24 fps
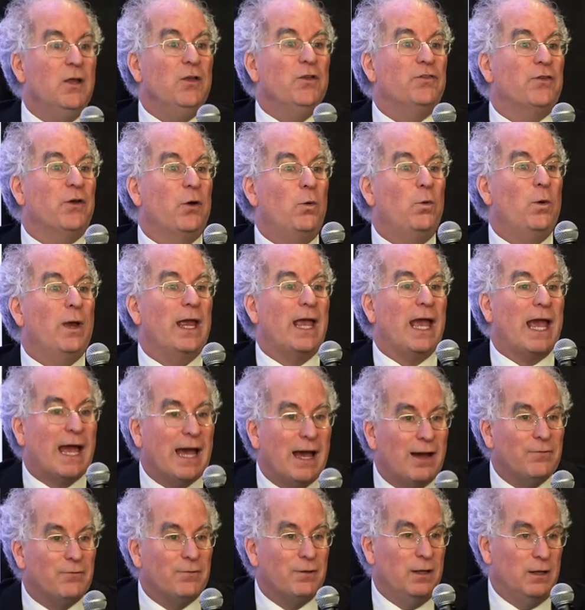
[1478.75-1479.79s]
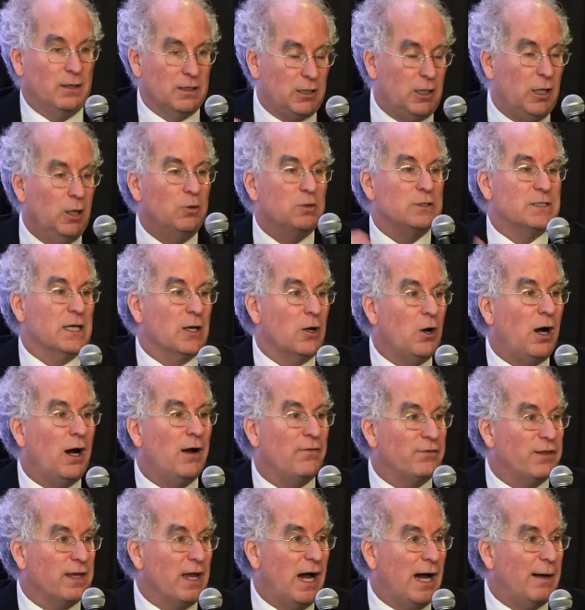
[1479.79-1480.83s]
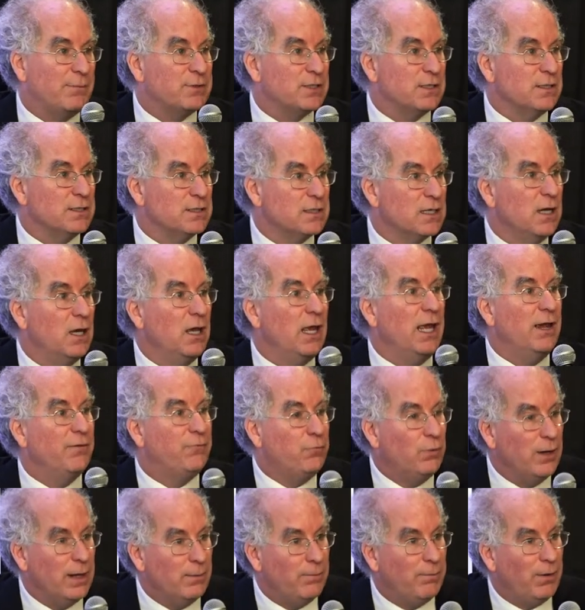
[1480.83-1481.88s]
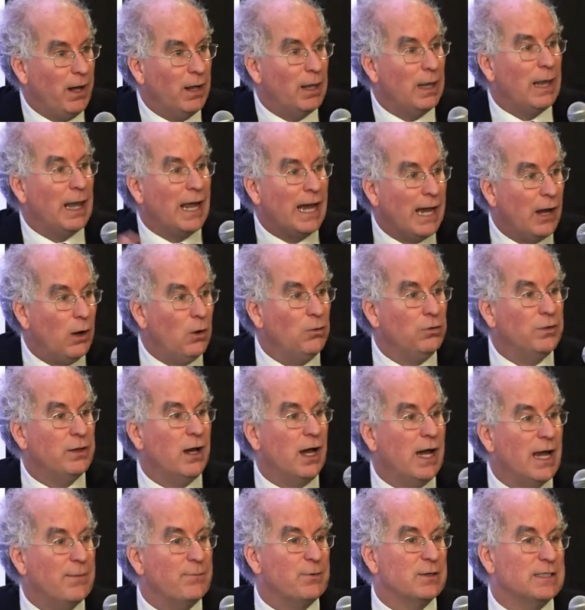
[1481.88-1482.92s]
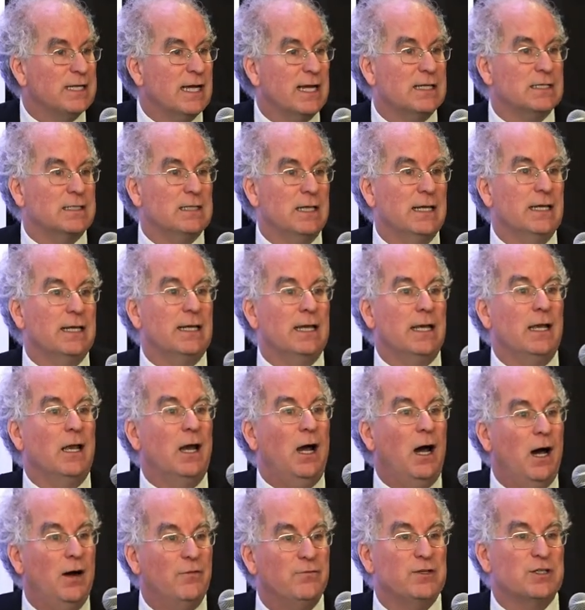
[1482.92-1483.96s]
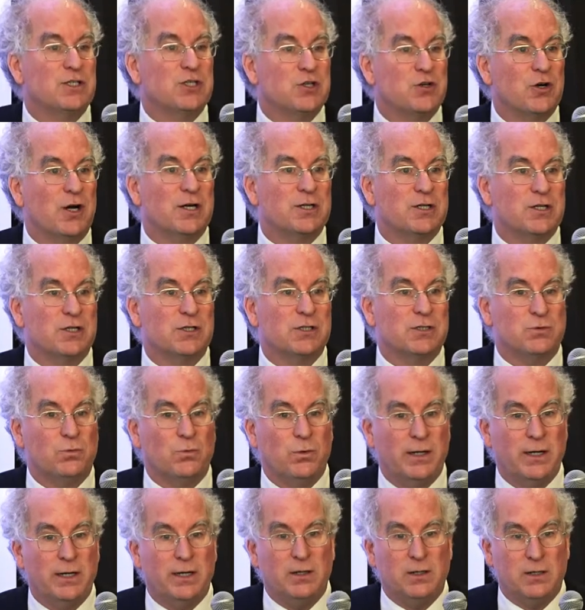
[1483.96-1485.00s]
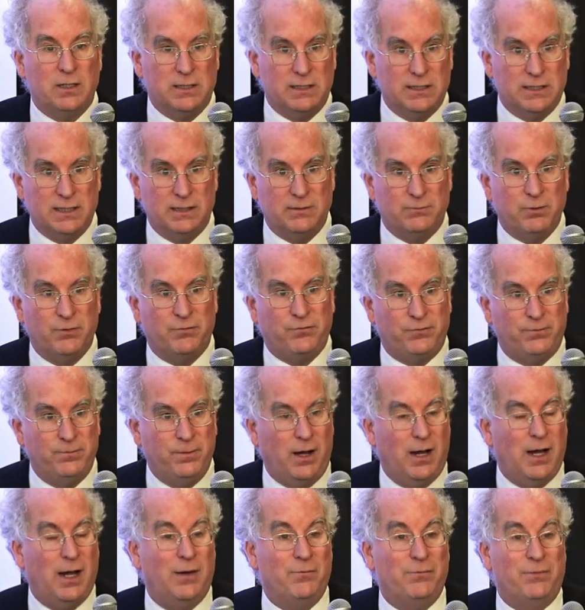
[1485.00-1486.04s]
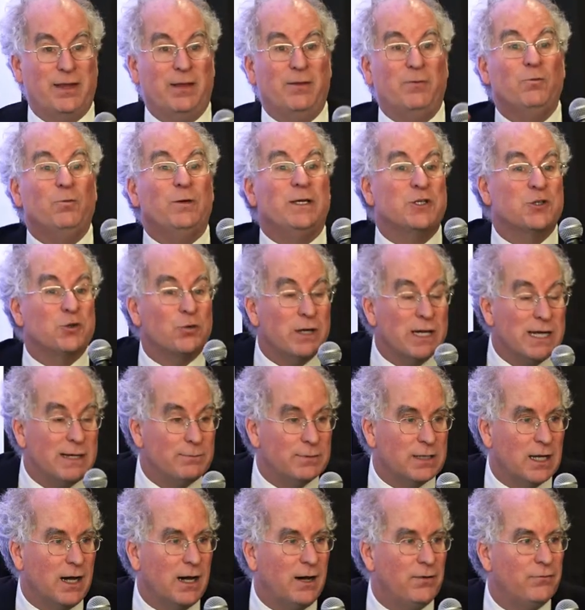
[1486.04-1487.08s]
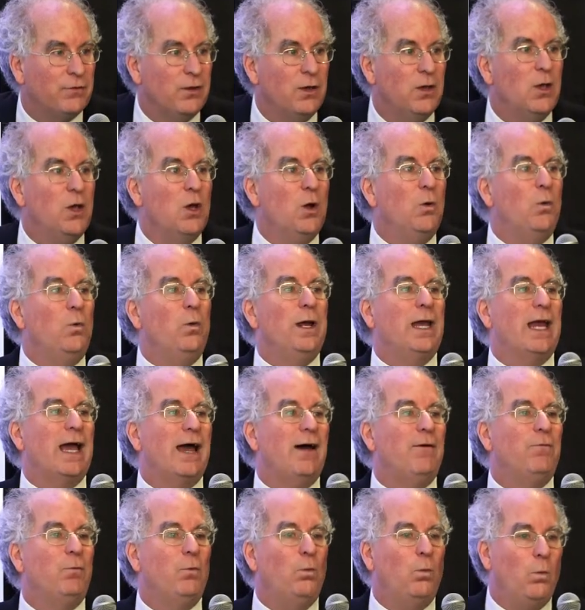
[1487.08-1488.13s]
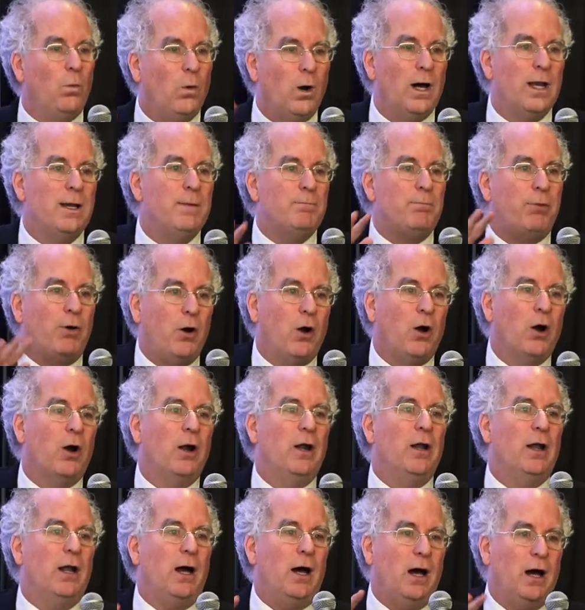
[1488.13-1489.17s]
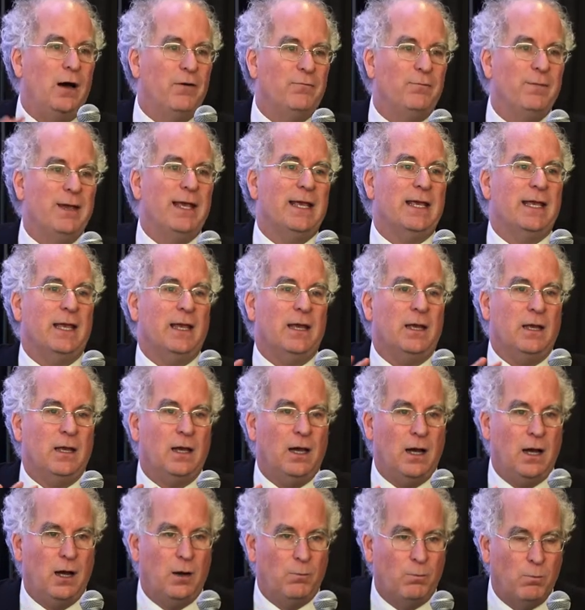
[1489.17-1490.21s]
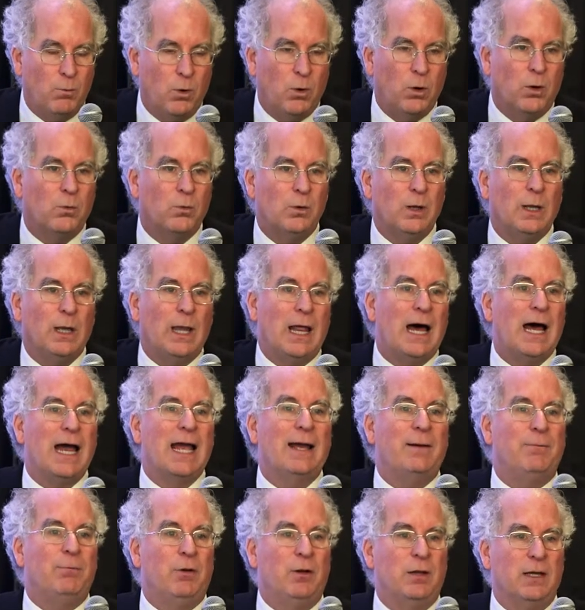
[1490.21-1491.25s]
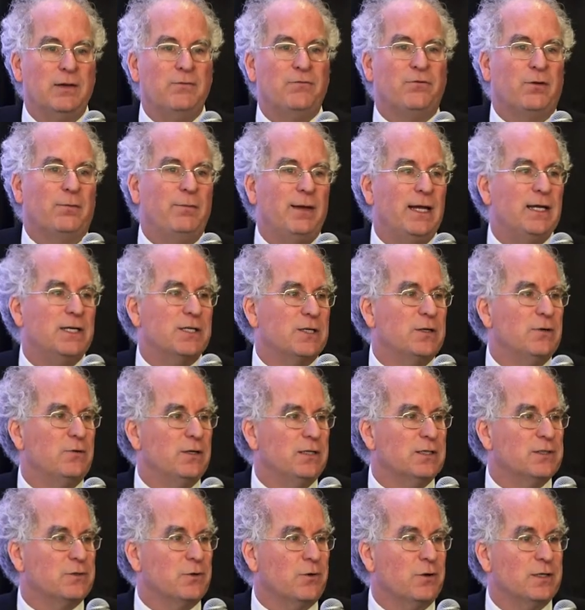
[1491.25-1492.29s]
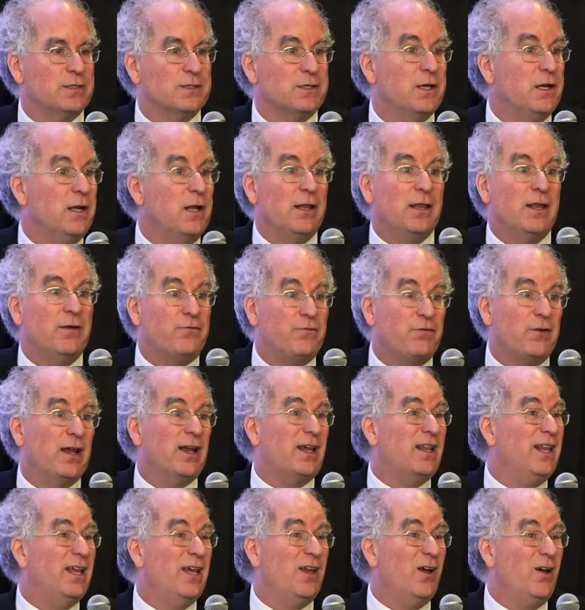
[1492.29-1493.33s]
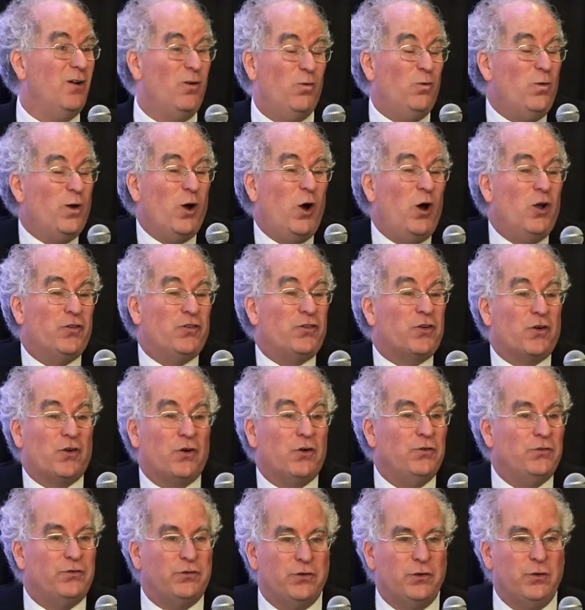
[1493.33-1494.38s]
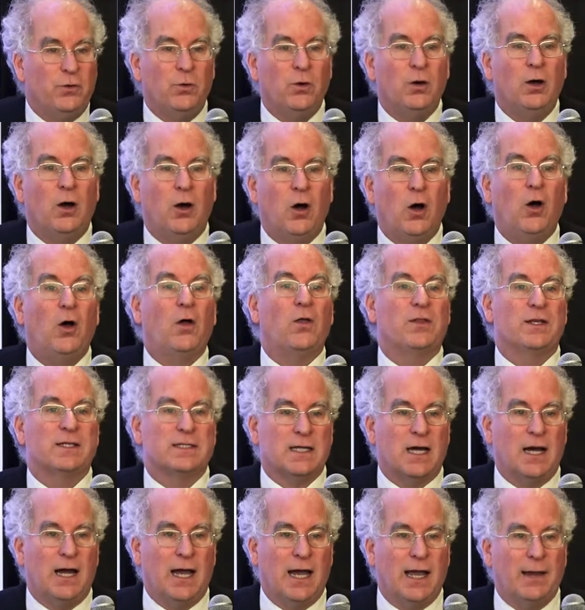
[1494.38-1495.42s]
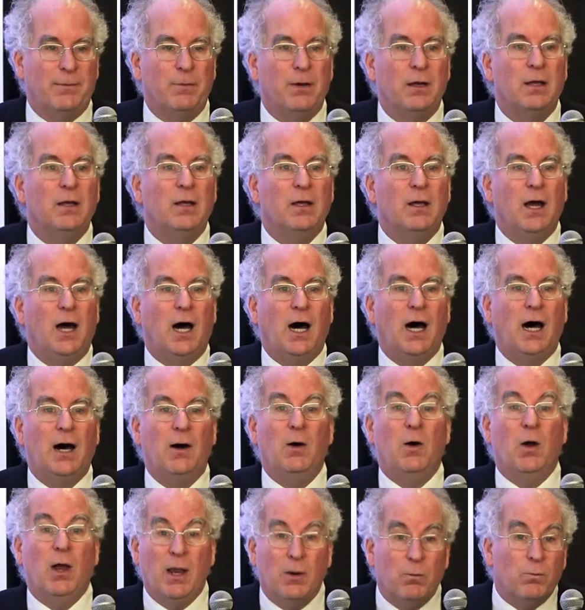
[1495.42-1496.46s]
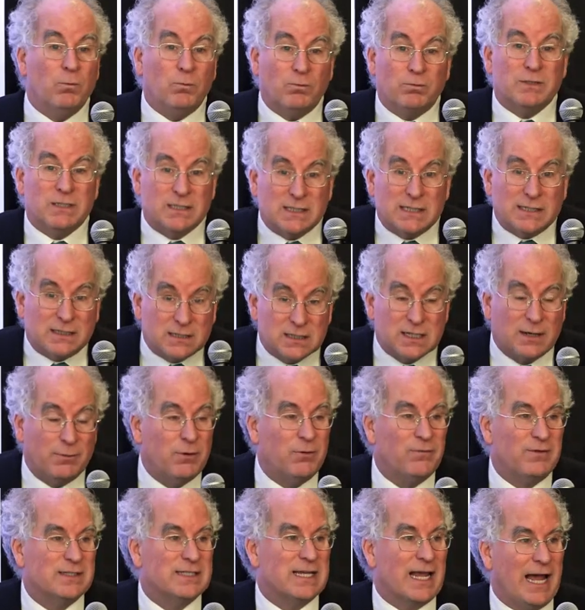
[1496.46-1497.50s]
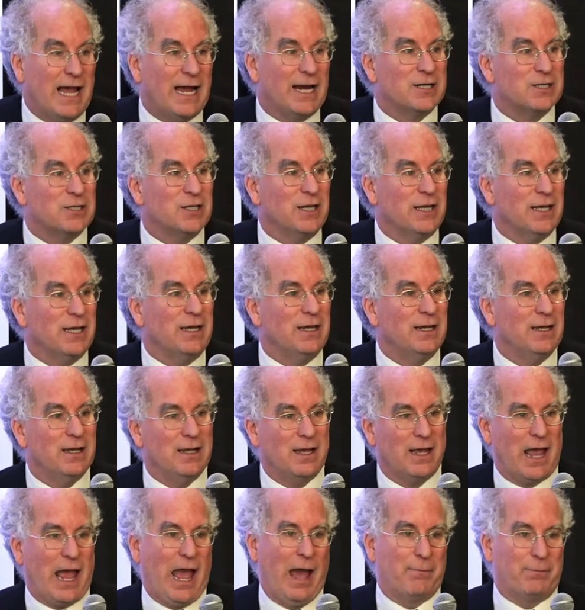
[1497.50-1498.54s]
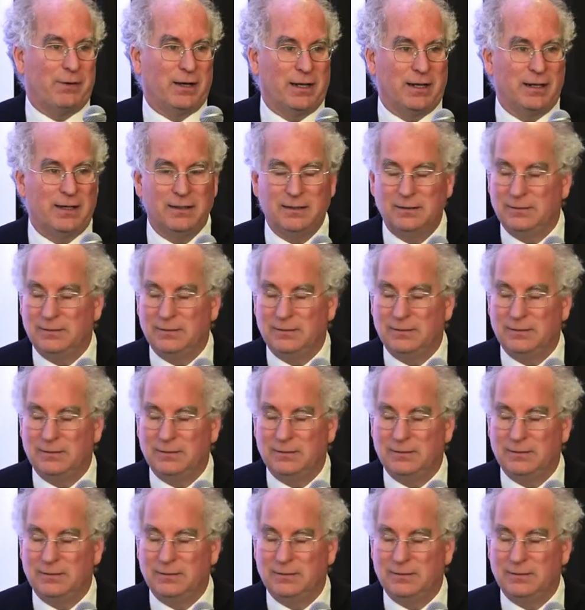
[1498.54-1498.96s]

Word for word: So we have closing off the options. If we allow the hypertext linking of the structures we did that we dreamed of, we have one part of making a more reliable information resource that, frankly, we all turn to all the time. And some of it's actually happening.